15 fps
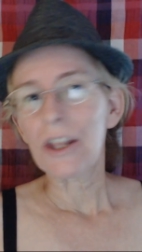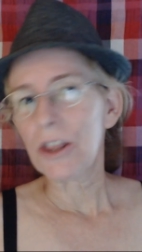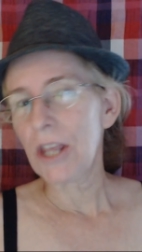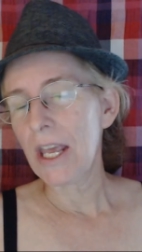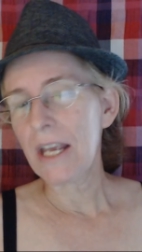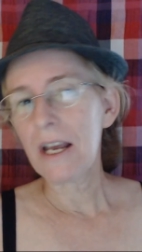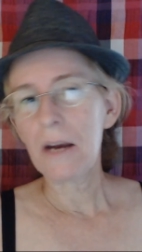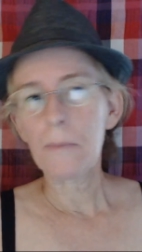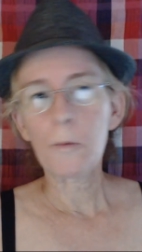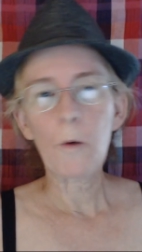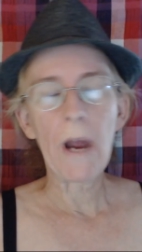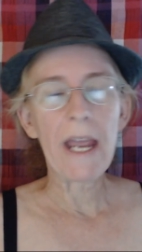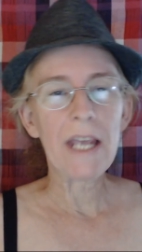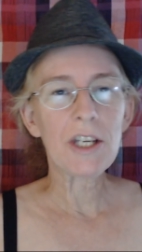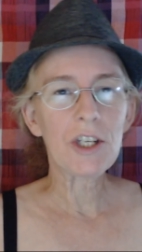Think up
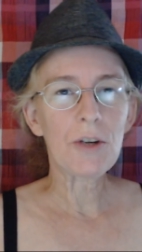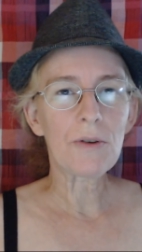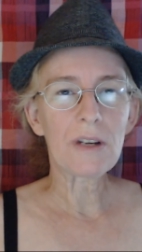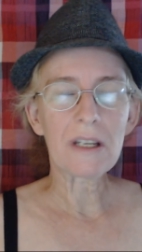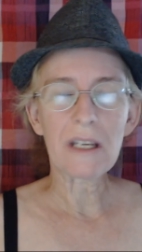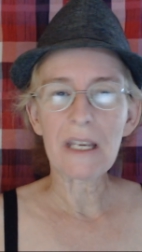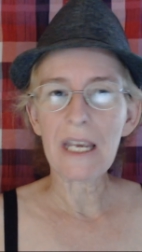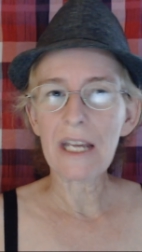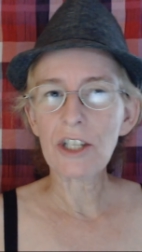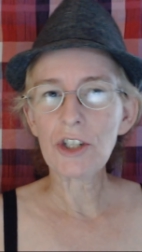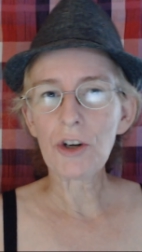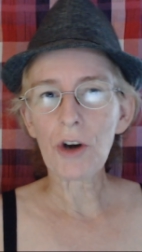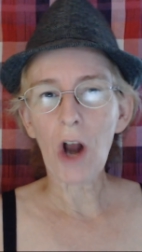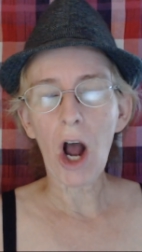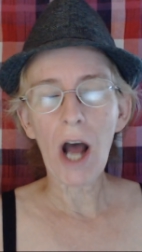ways you can get
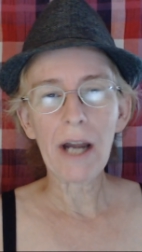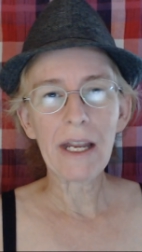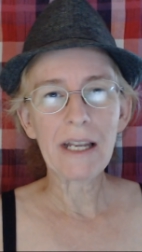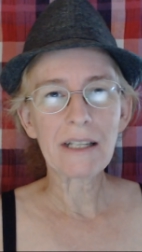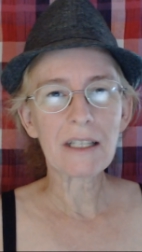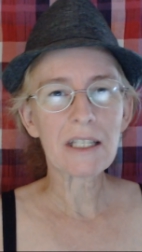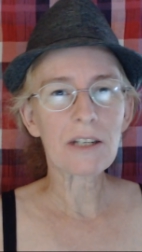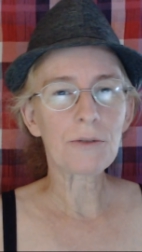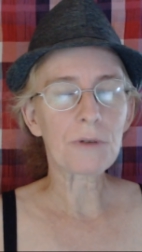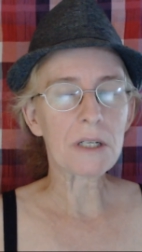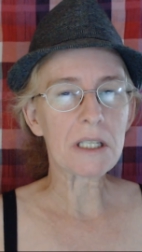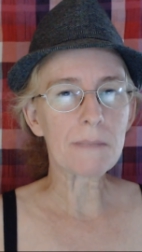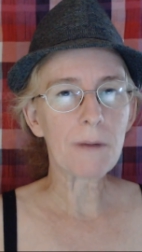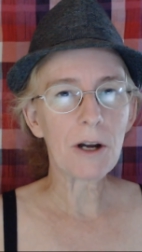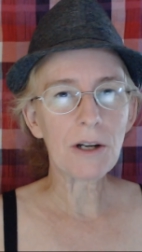your audience to
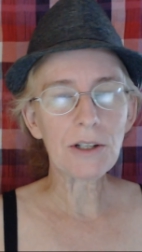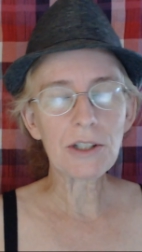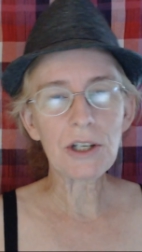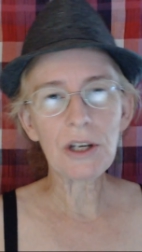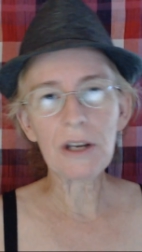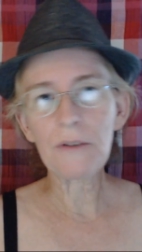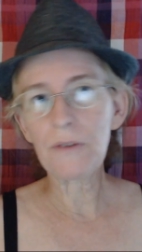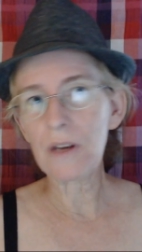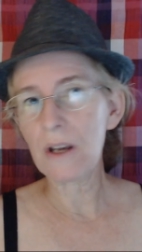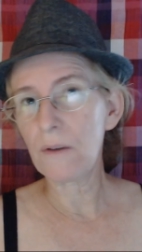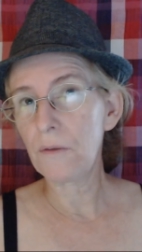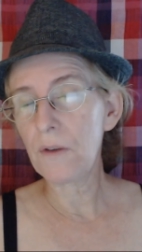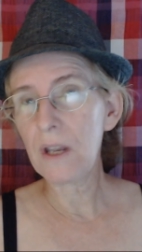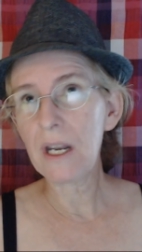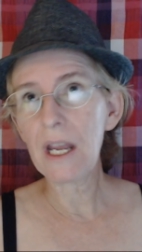respond to you via
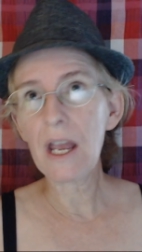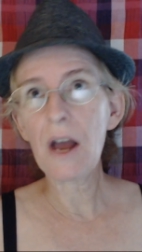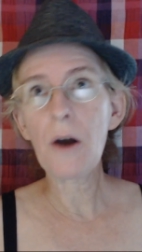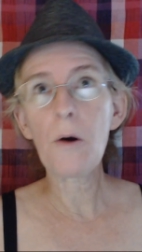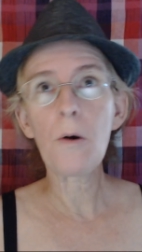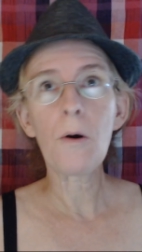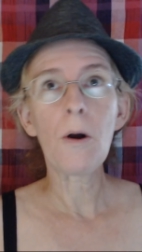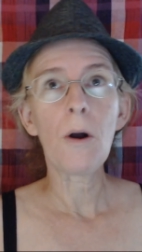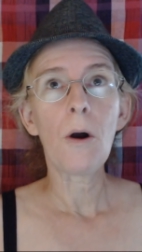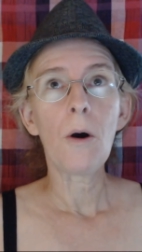video